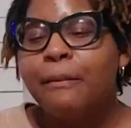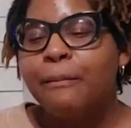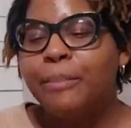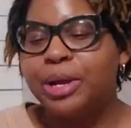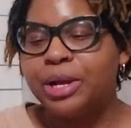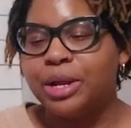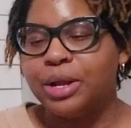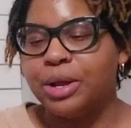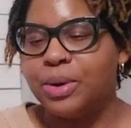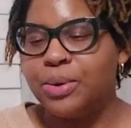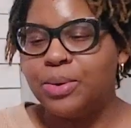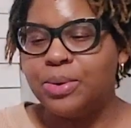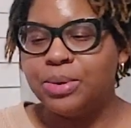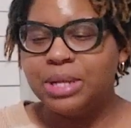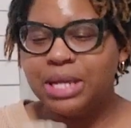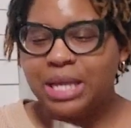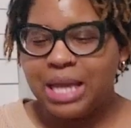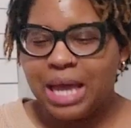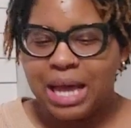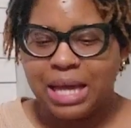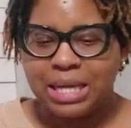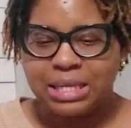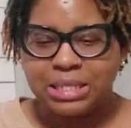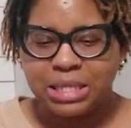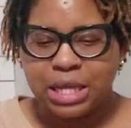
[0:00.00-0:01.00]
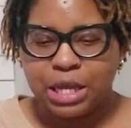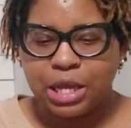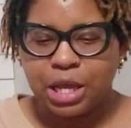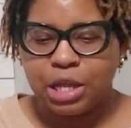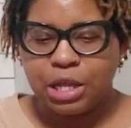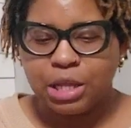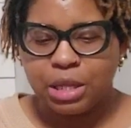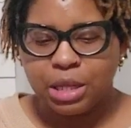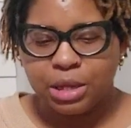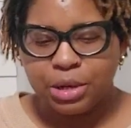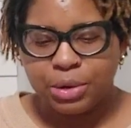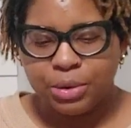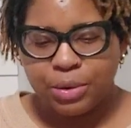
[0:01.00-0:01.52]
but it only has like a
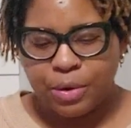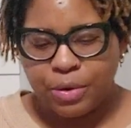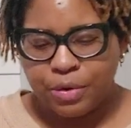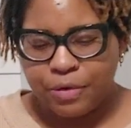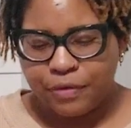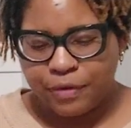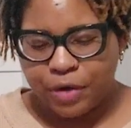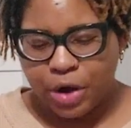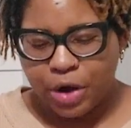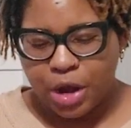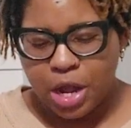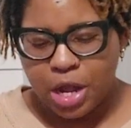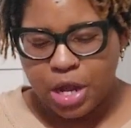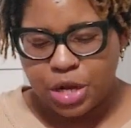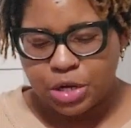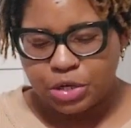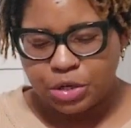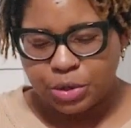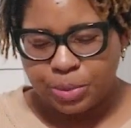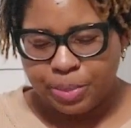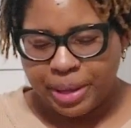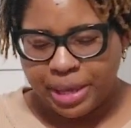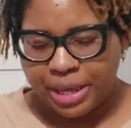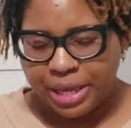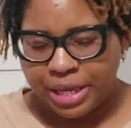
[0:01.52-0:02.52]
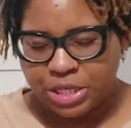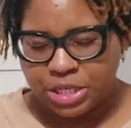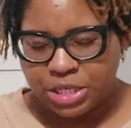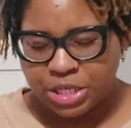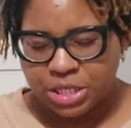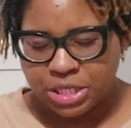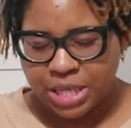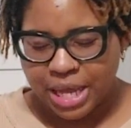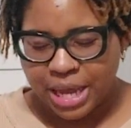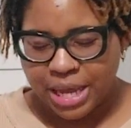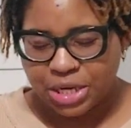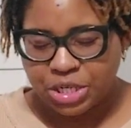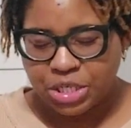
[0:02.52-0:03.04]
little over 100 pages.
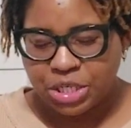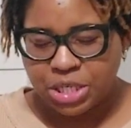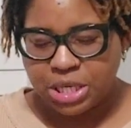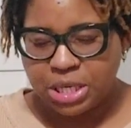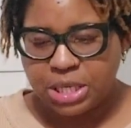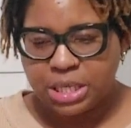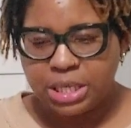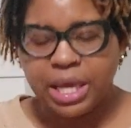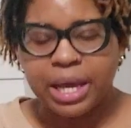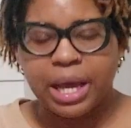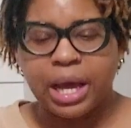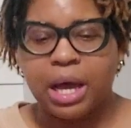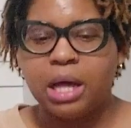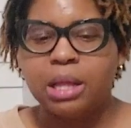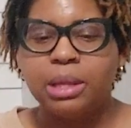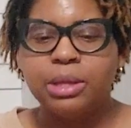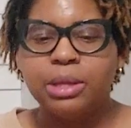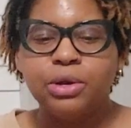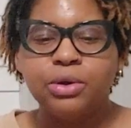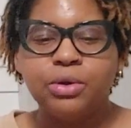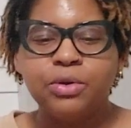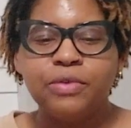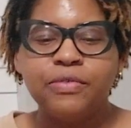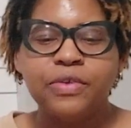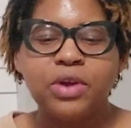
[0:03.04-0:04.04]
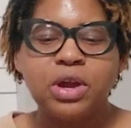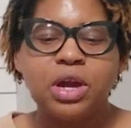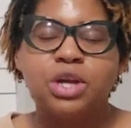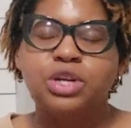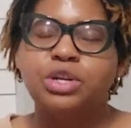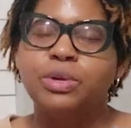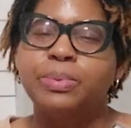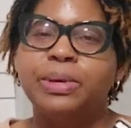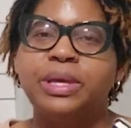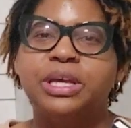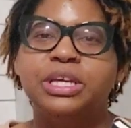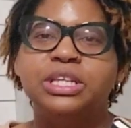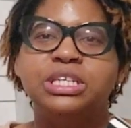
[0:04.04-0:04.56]
Actually, yeah, a little over
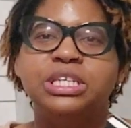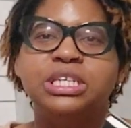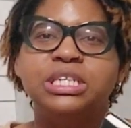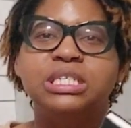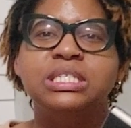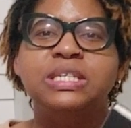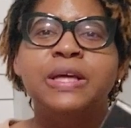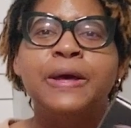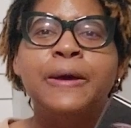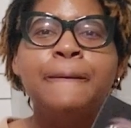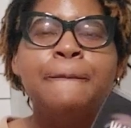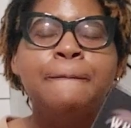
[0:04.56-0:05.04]
100 pages.